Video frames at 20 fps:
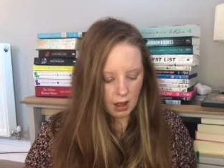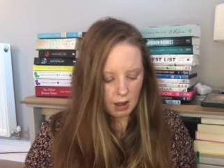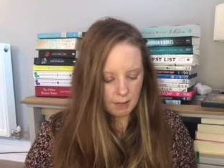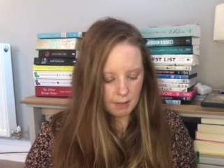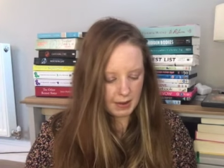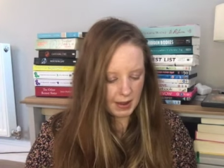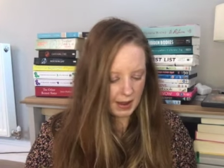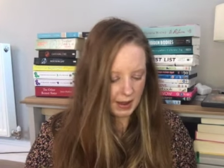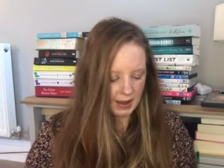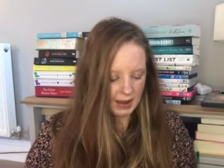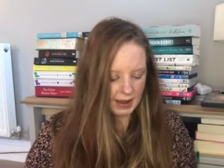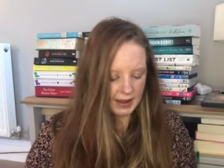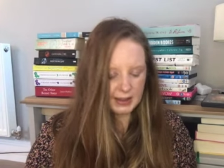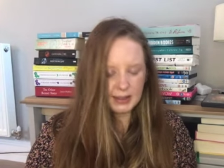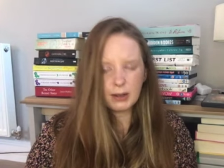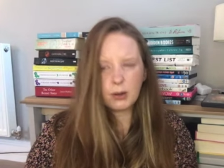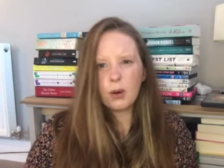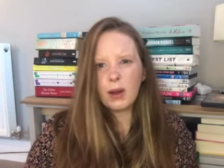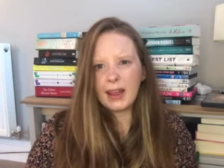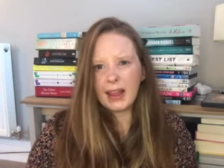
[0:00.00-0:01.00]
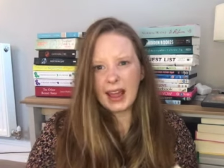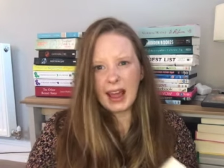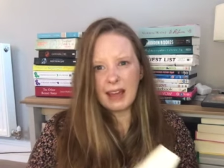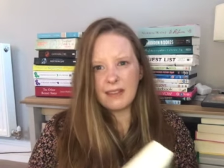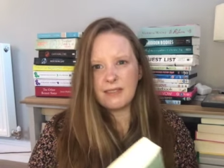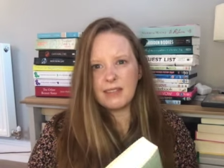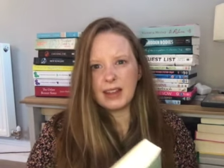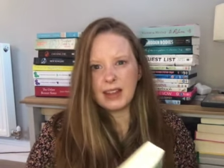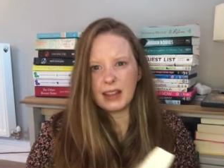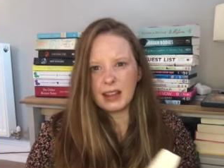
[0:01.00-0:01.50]
But it's quite
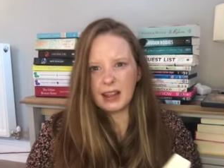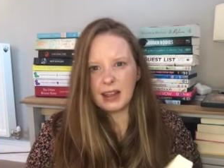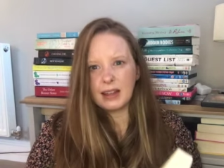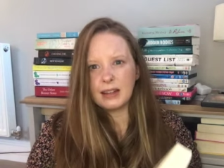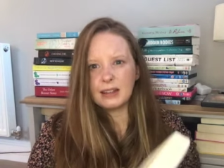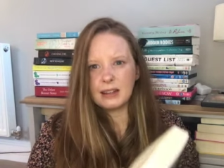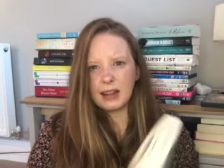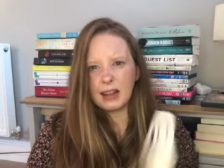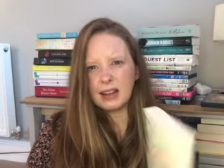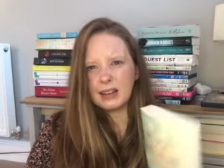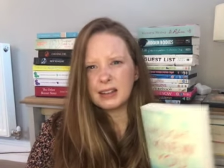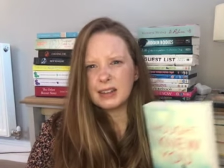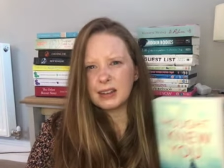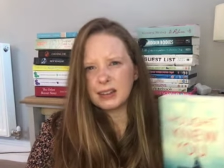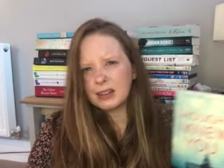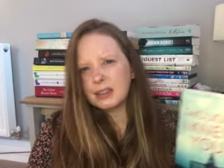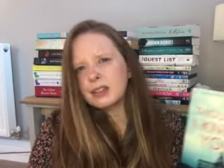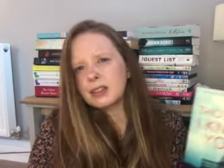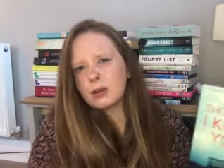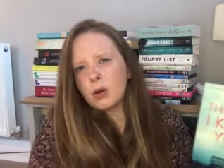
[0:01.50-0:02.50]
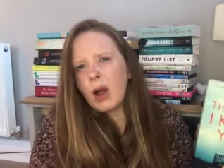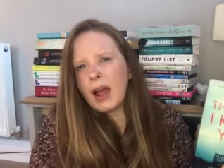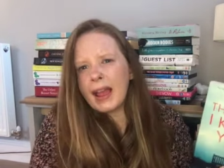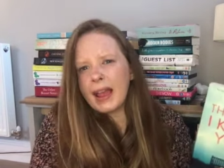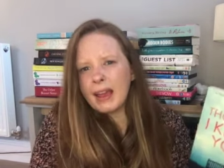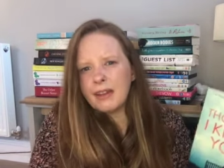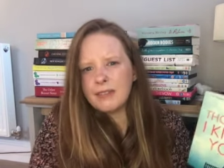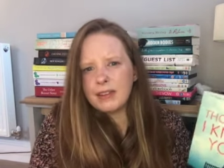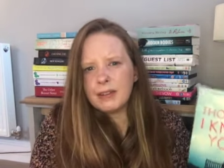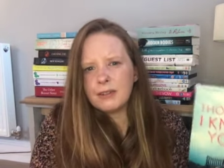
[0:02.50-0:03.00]
heavy. It's, it's, it's quite
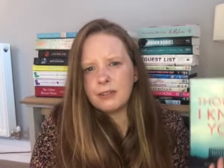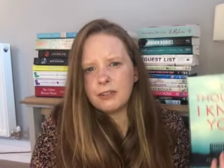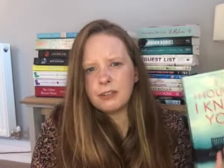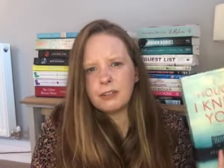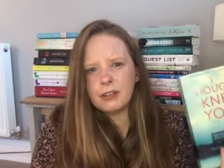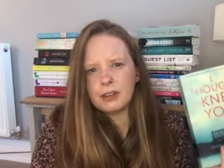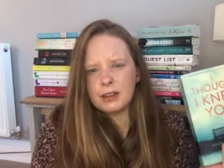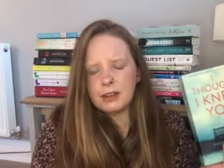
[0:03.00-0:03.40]
heavy for,